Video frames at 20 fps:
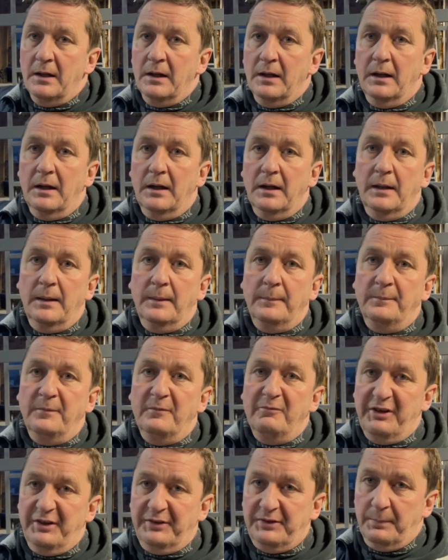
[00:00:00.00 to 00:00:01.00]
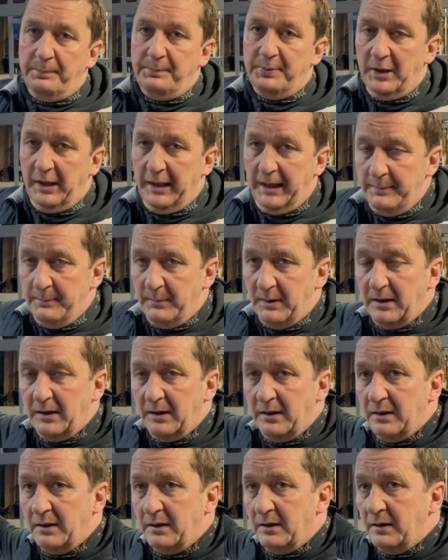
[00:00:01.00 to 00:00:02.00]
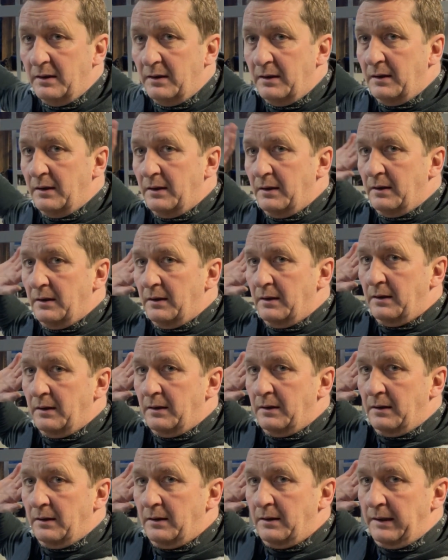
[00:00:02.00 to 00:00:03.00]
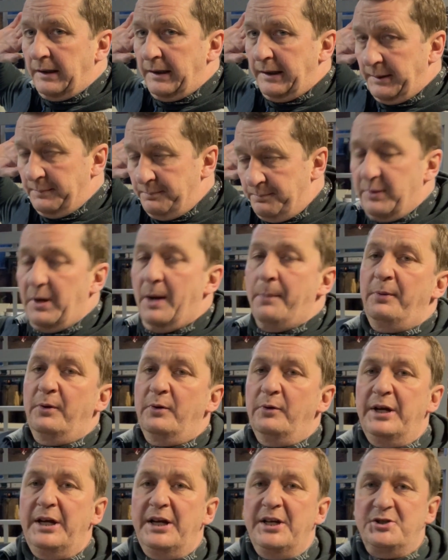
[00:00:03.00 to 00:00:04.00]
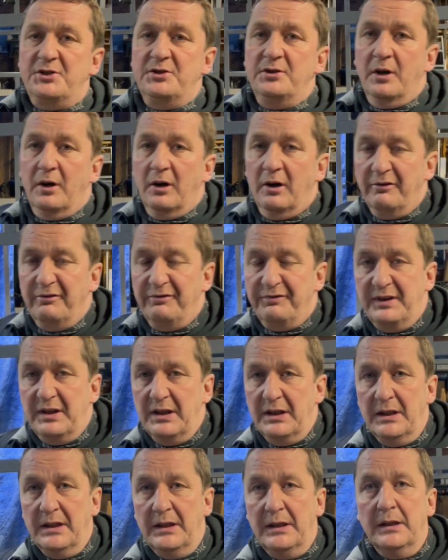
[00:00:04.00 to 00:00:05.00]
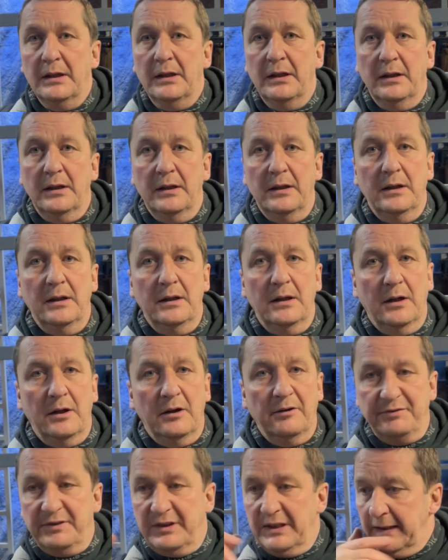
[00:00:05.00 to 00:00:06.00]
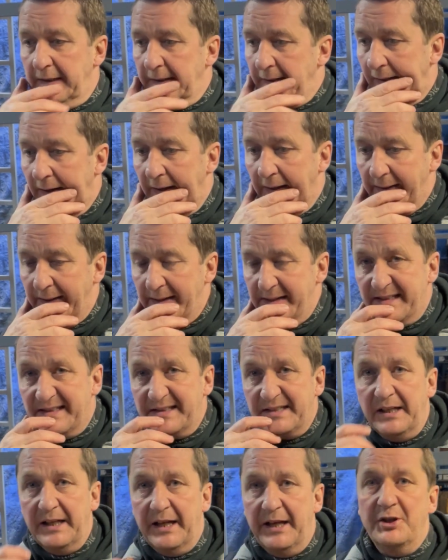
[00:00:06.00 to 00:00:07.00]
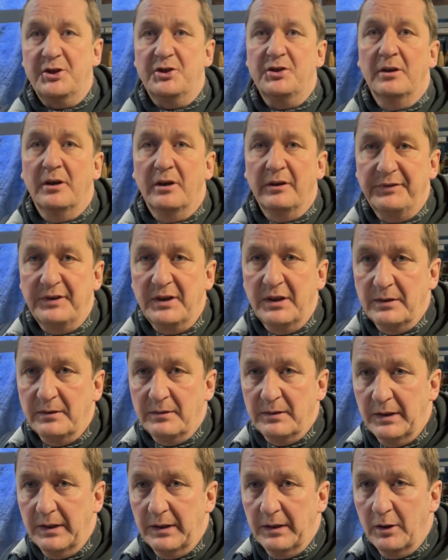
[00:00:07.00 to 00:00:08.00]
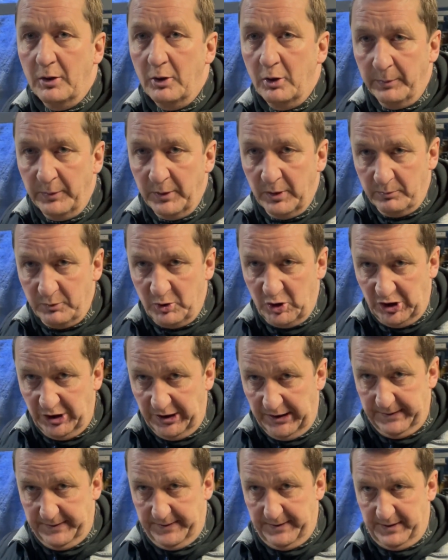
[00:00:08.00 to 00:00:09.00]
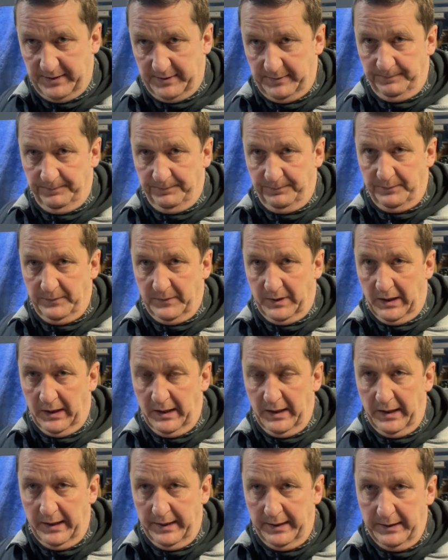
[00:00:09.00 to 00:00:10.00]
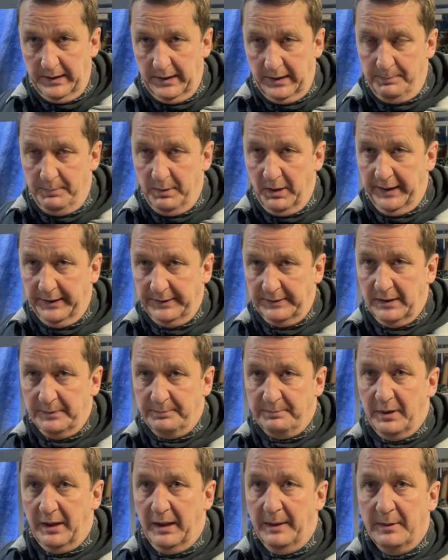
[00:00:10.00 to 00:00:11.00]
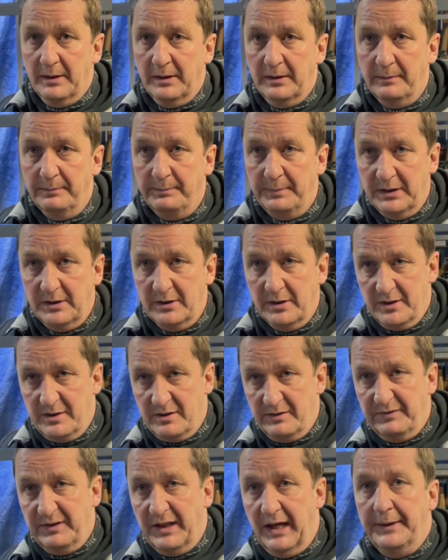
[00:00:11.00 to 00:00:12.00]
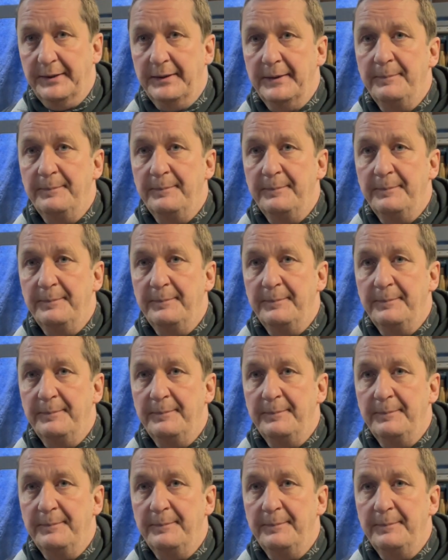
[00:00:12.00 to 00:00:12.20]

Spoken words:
with the primer in preparation of the installation of the aluminum sheets. Yeah, I applied that primer because of that.